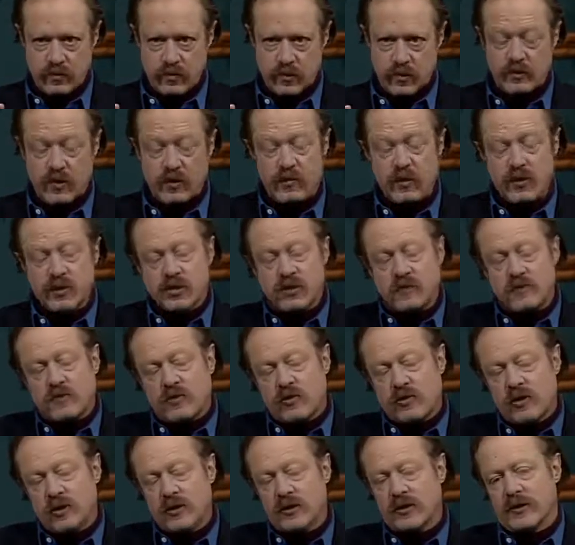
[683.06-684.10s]
But most
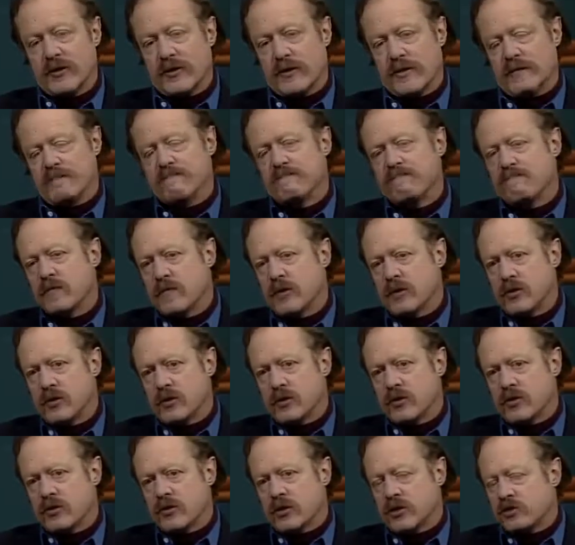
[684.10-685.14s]
importantly,
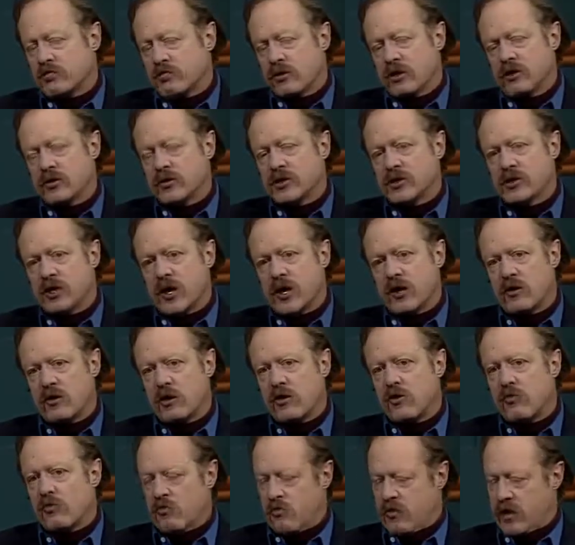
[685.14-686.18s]
this will is not
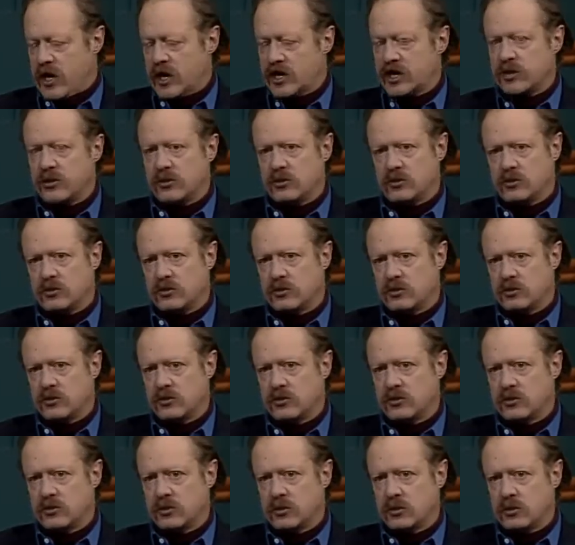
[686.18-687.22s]
rational.
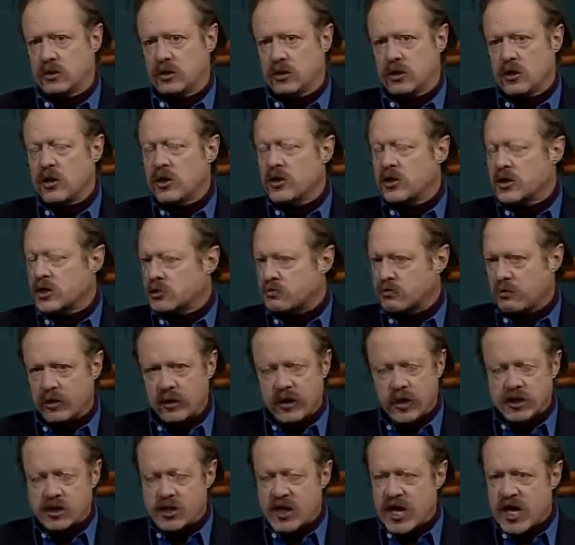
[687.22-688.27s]
This will
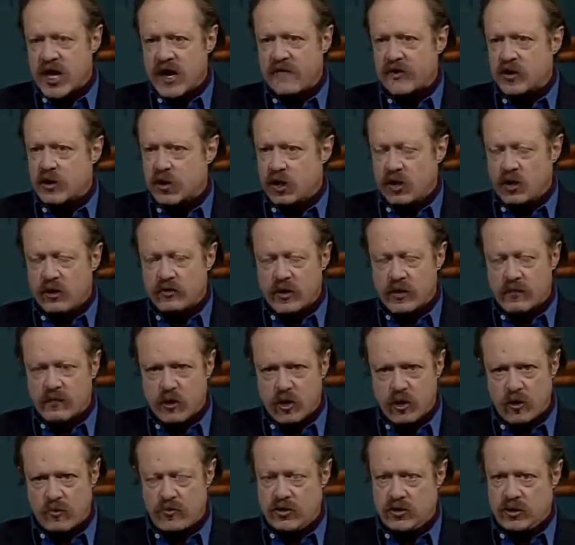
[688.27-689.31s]
doesn't have an ultimate
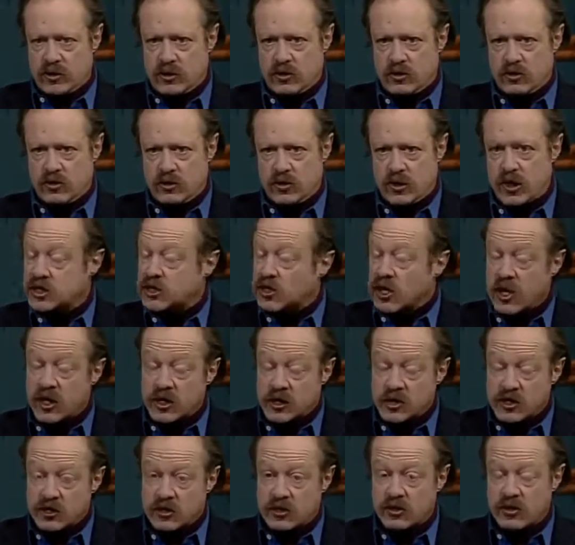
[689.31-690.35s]
purpose, as
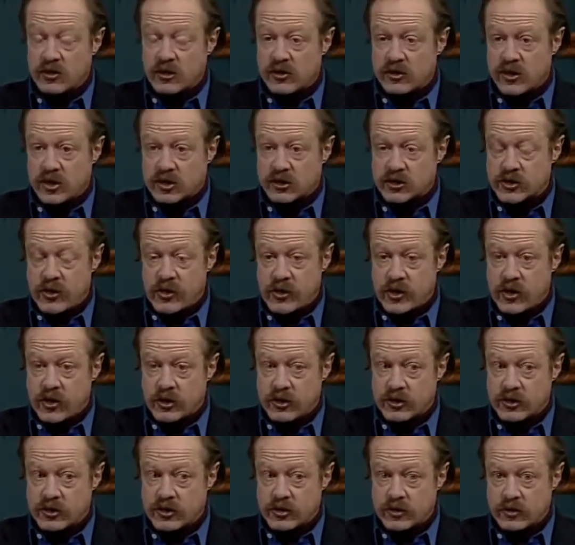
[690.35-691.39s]
Kant certainly thinks it
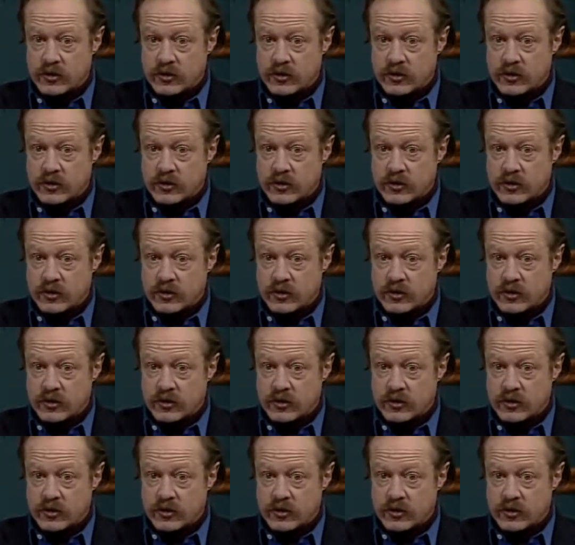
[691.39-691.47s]
does.